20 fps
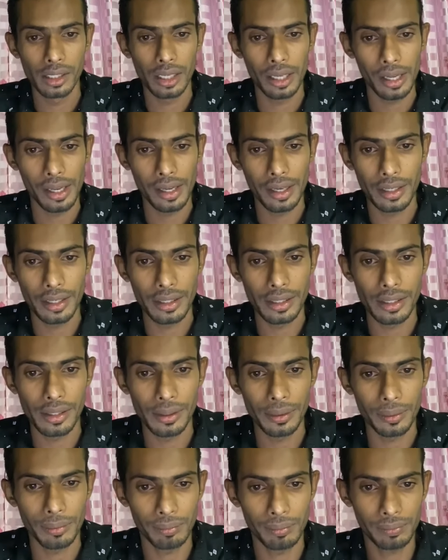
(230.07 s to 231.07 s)

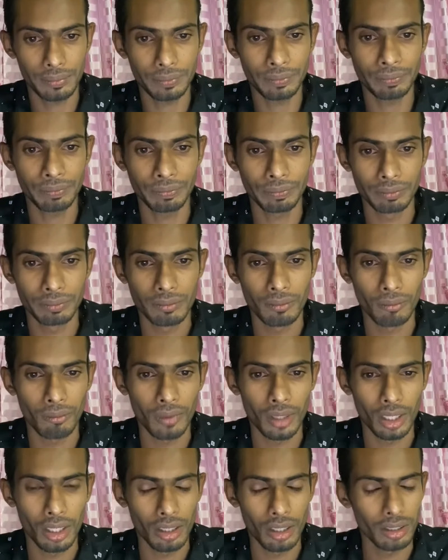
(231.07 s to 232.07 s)
and
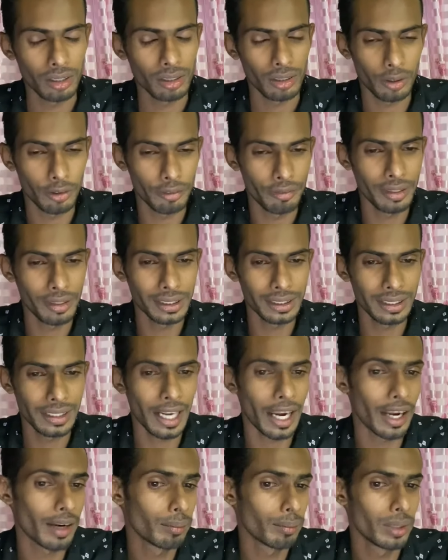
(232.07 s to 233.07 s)
obviously
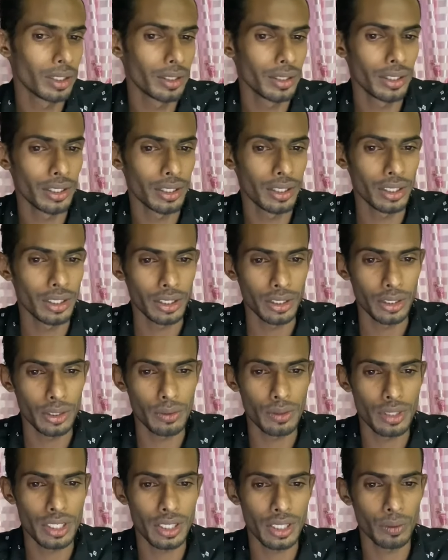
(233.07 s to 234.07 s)
I'll be
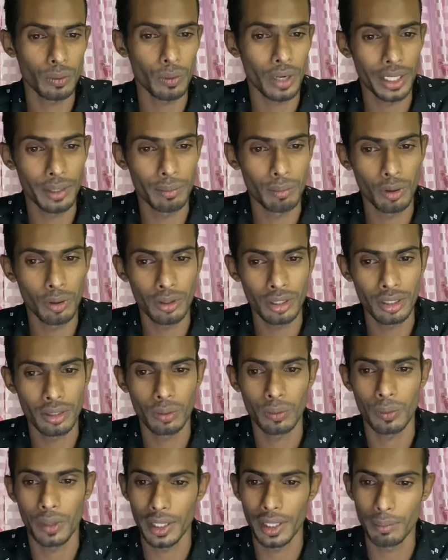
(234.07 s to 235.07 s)
using
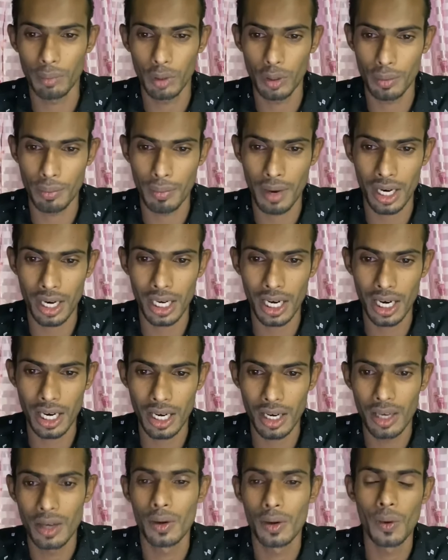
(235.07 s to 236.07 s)
whiteboard marker,
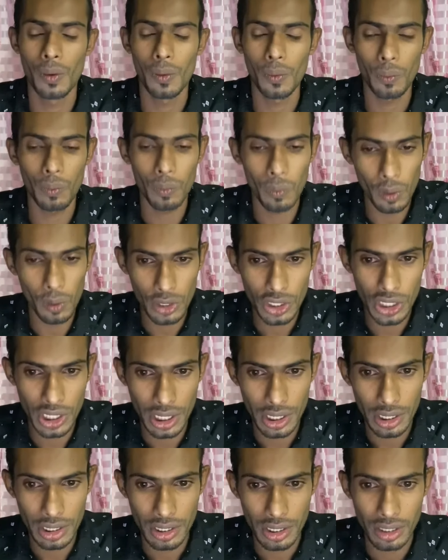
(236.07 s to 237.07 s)

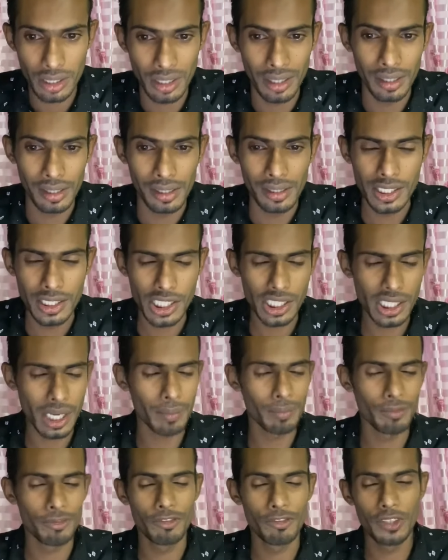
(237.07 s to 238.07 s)
worksheets,
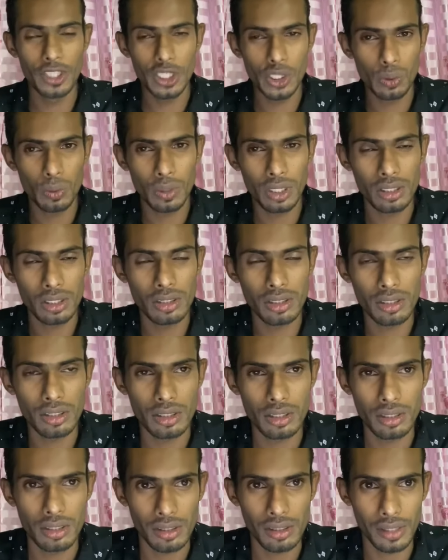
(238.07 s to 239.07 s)
some visuals,
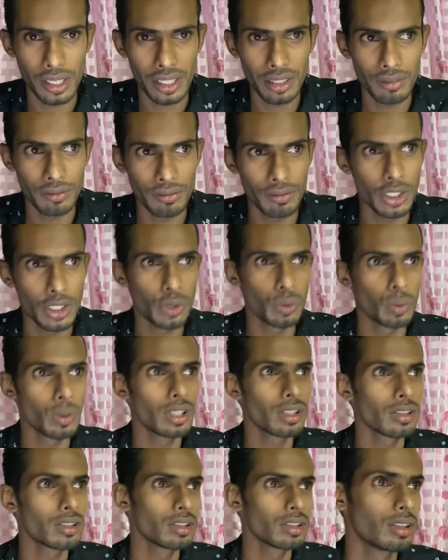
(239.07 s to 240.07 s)
right?
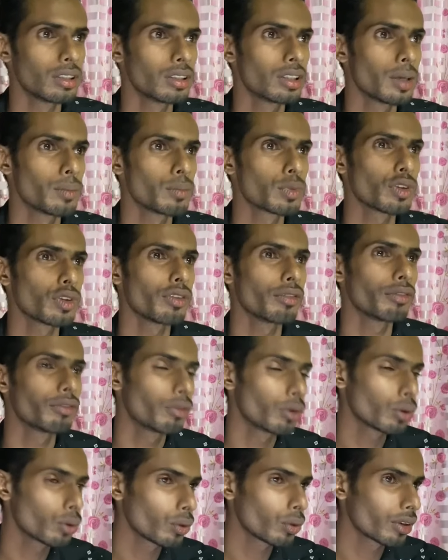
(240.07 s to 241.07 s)
Visuals terms of
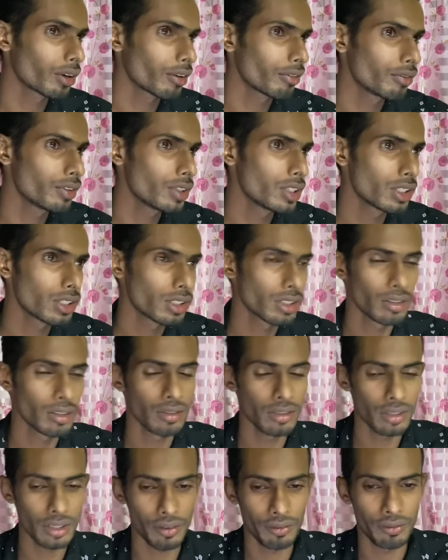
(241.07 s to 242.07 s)
photographies,
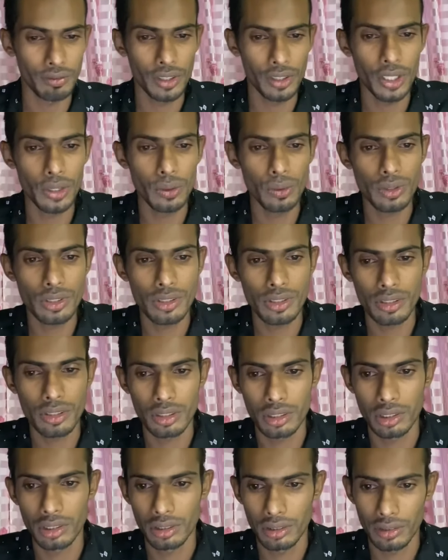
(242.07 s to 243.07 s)
some videos,
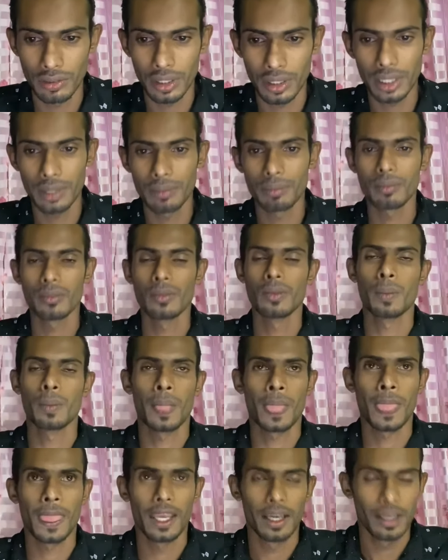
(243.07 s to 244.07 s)
right?
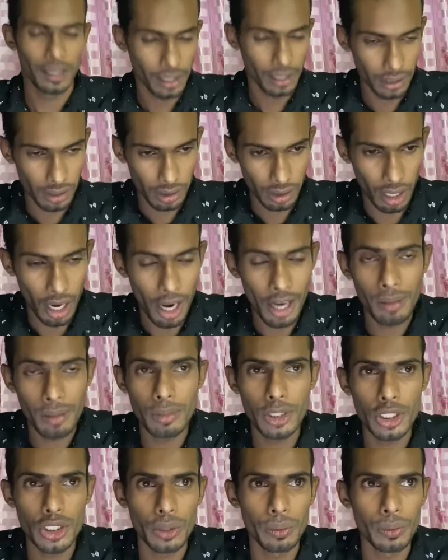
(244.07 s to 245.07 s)
And I'll be
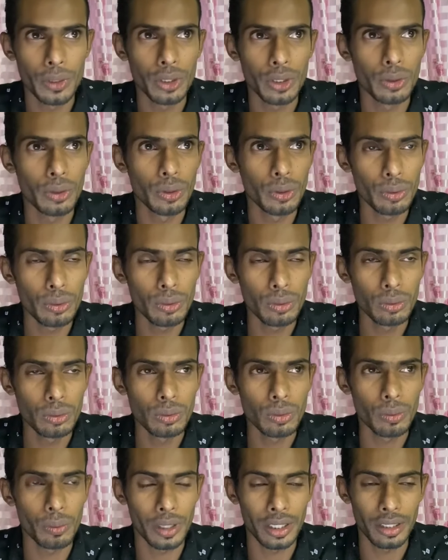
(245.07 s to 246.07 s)
showing to you
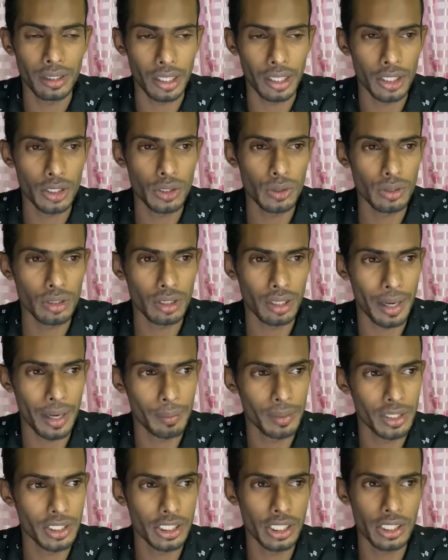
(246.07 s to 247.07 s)
what
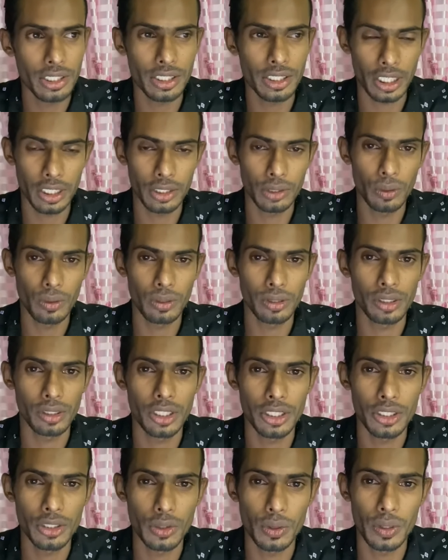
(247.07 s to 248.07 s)
climate change
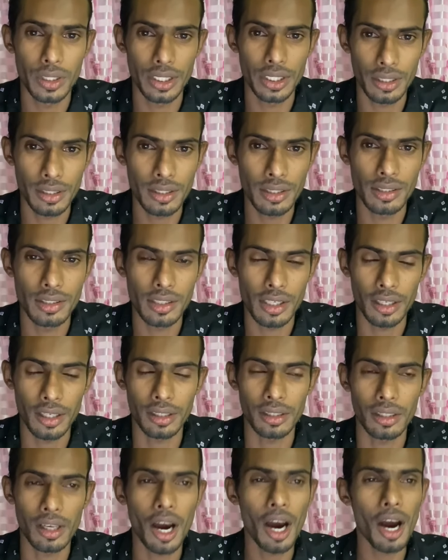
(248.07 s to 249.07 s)
actually is
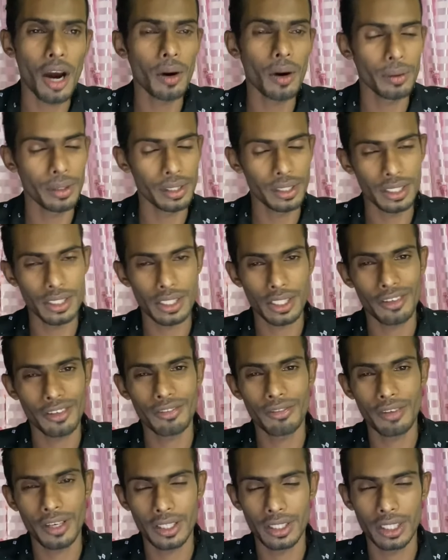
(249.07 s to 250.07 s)
and how it is
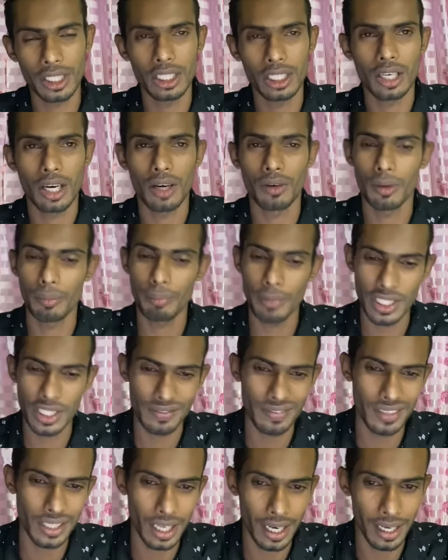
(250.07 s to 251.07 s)
affecting our
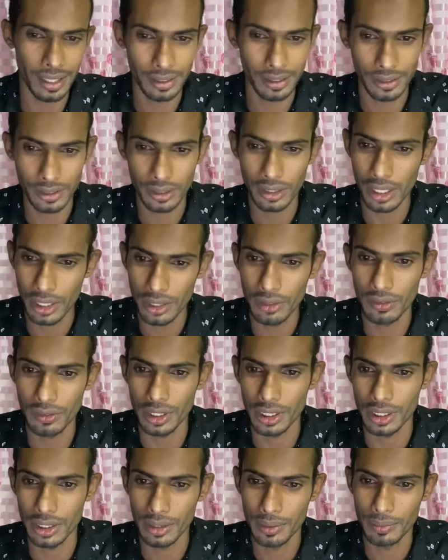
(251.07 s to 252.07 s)
Pacific Island
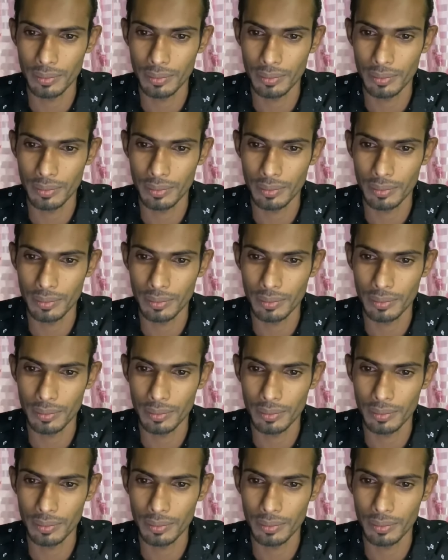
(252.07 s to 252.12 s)
countries.